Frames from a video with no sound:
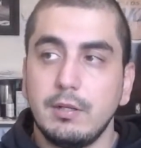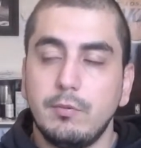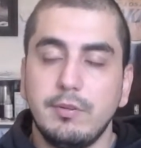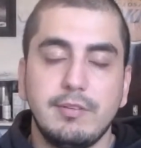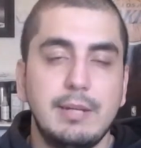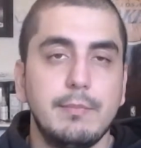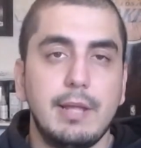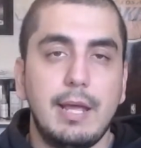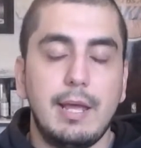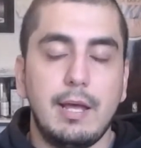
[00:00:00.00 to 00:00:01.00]
What's his name?
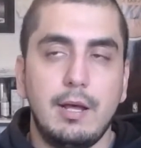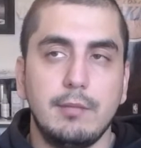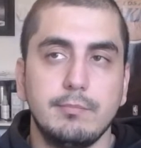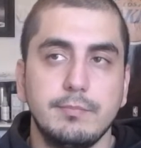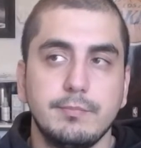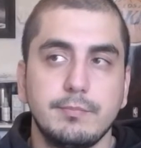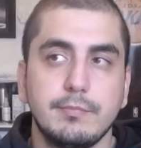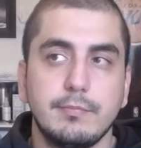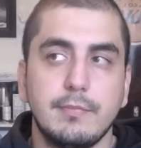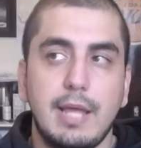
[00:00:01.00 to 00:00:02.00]

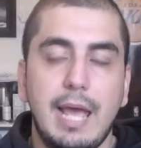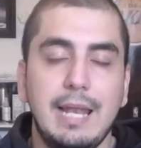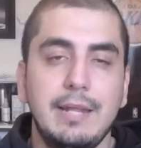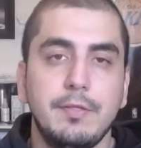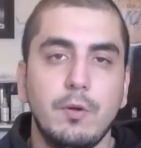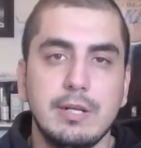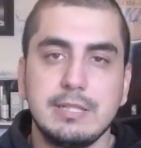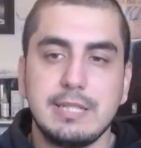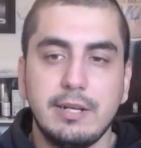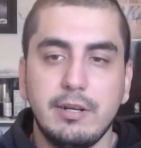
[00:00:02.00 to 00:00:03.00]
Alan Thornton
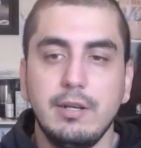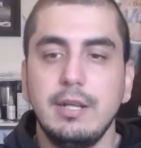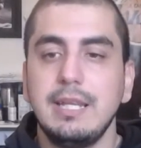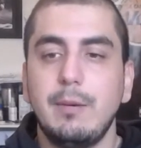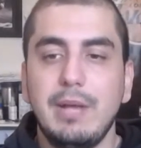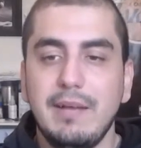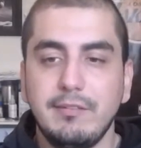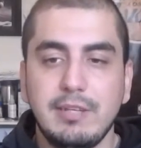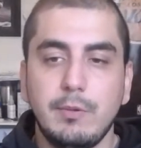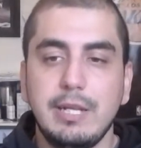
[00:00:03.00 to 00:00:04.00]
Tucker. Yeah, we haven't
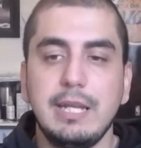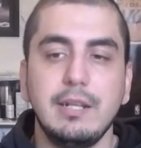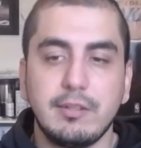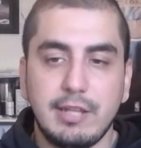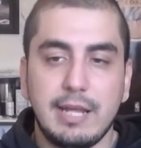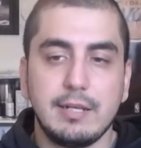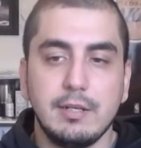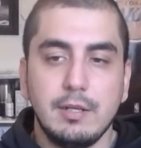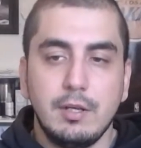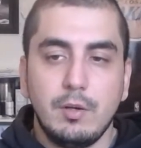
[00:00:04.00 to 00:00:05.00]
seen what he looks like.
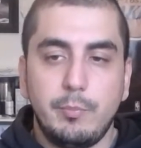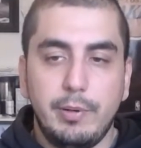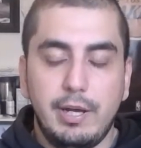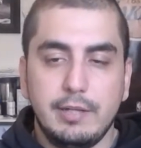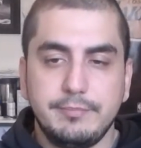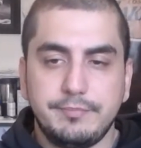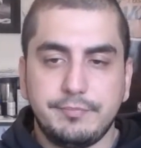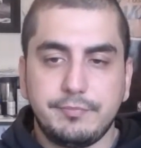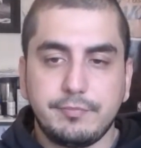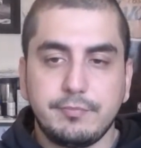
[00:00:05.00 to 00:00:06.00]
But,
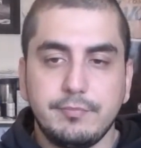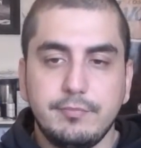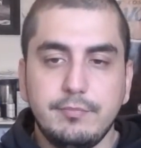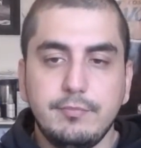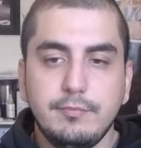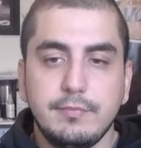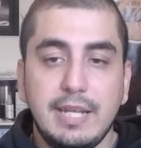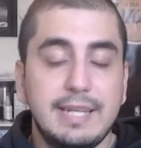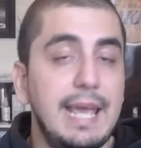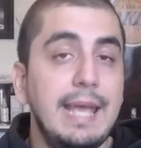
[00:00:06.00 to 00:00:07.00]

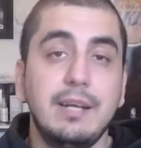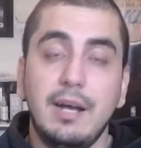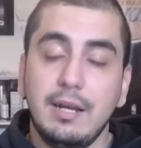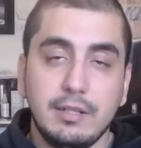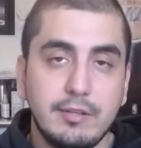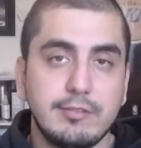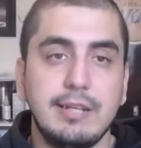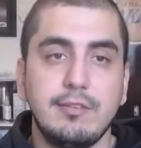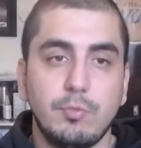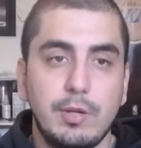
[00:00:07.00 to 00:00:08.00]
yeah, Kaycock looks
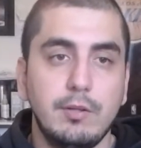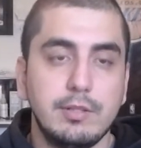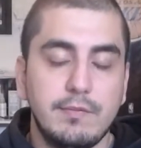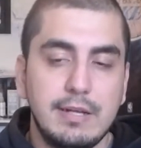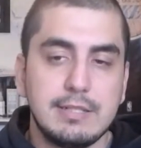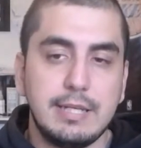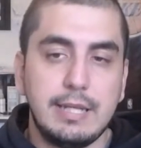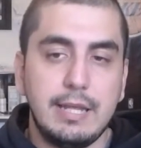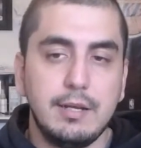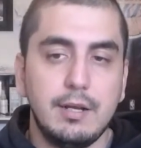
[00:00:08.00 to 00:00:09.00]
nice as well, Devontae
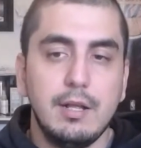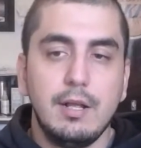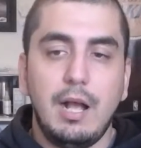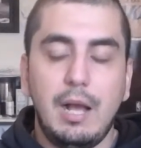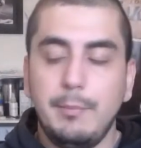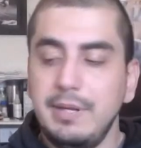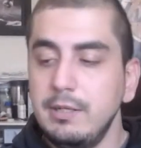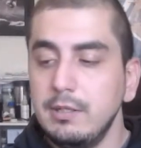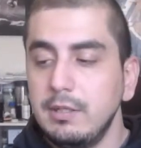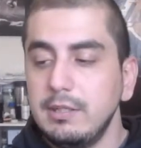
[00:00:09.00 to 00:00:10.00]
Kaycock. I
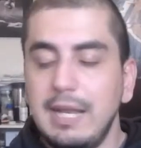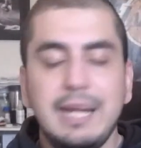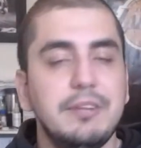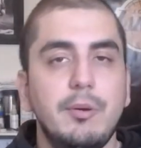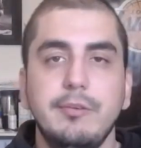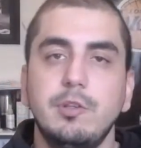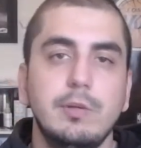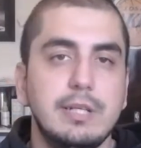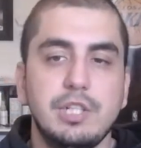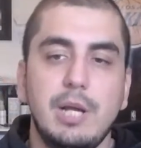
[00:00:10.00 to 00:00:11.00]
mean, the Lakers always do a
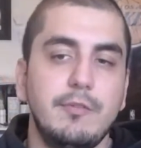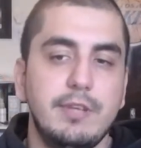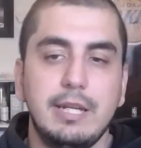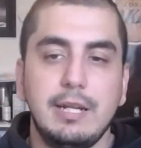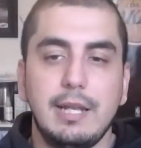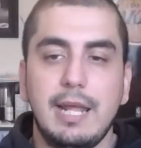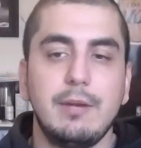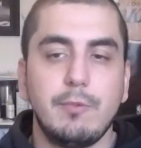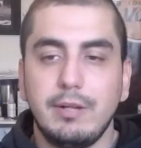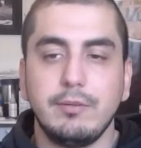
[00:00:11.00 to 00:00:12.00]
good job of getting
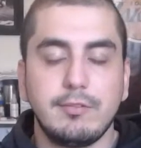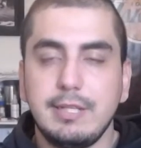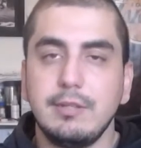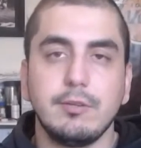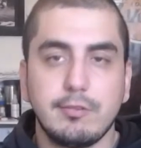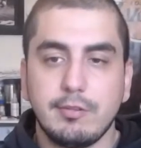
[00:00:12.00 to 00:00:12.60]
late-round steals.